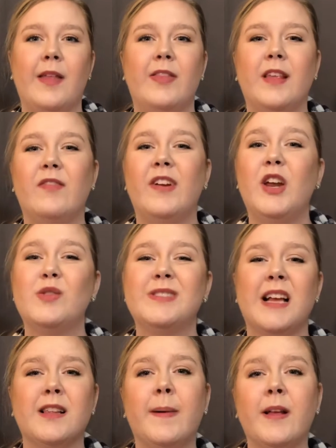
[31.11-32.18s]
This video is
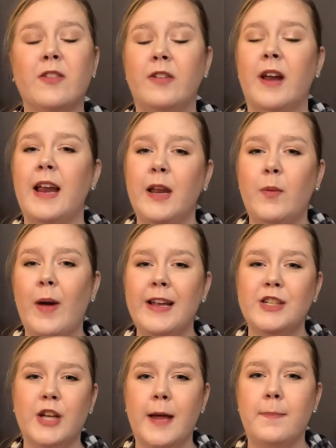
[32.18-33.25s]
not sponsored in any way,
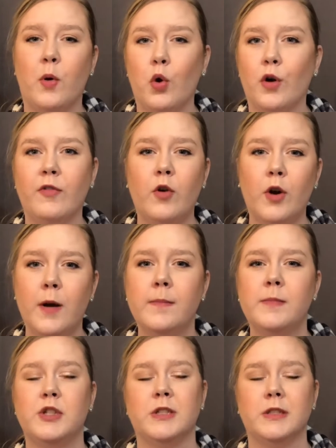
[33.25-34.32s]
shape, or form,
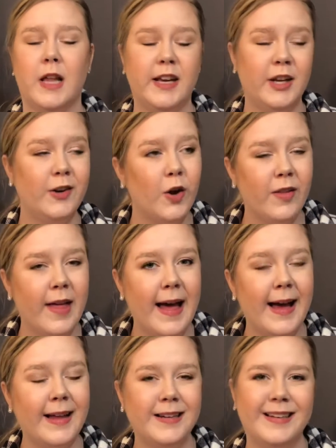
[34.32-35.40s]
just letting you know that.